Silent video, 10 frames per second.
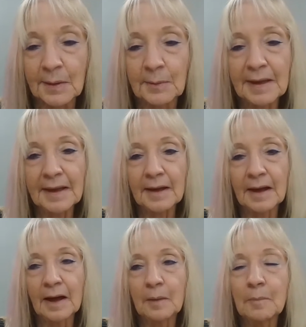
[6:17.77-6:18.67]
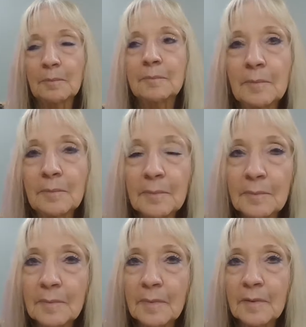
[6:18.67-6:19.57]
Okay,
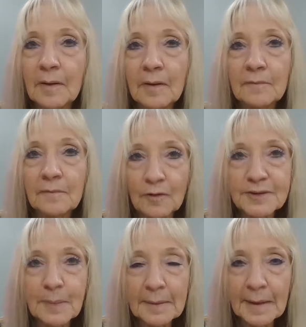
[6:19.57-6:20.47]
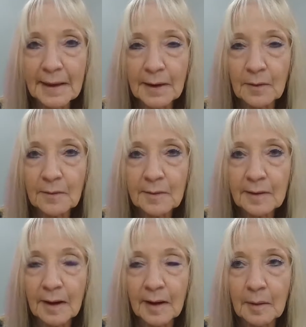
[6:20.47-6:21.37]
votes by mail
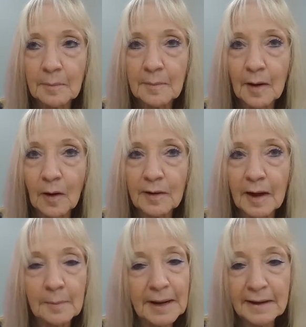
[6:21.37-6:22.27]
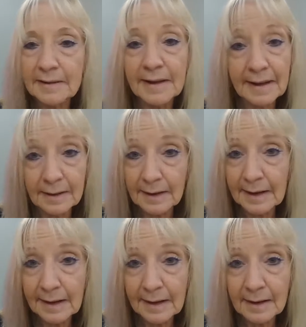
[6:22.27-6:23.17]
are coming in daily.
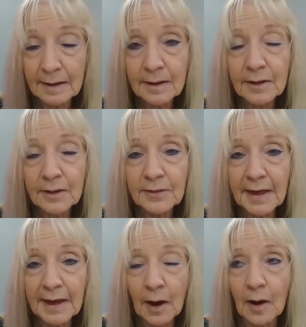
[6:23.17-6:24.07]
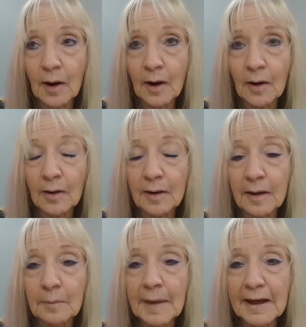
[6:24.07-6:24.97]
They are
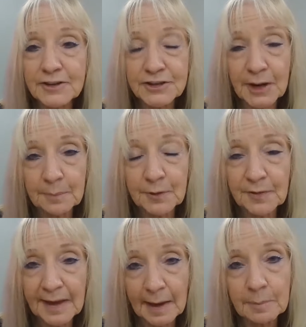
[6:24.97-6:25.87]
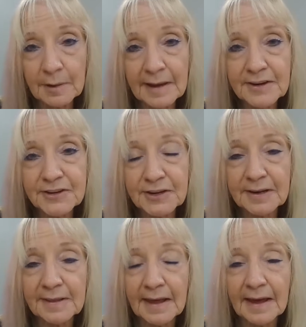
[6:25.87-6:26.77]
matched up to the
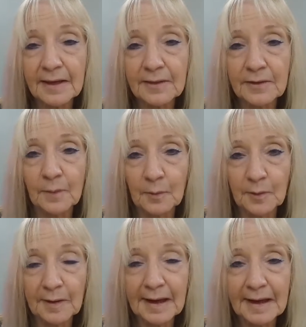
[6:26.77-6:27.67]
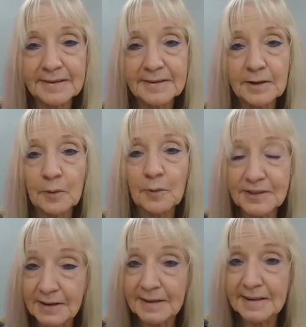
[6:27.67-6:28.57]
application that the voter has
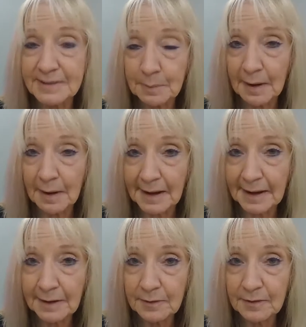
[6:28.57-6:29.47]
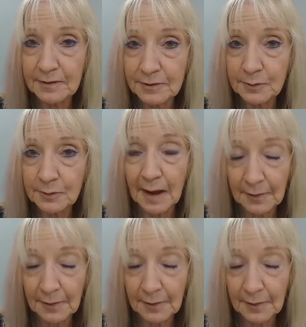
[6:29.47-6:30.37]
originally supplied to allow
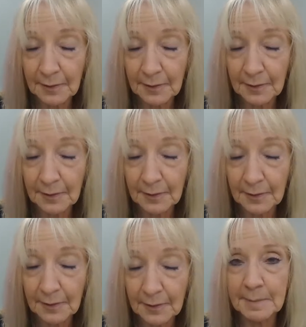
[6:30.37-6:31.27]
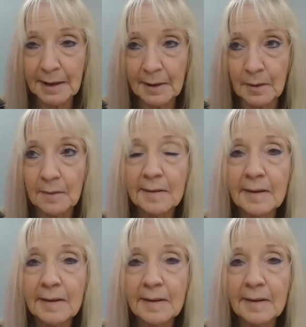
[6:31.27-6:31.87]
them to get a ballot by mail.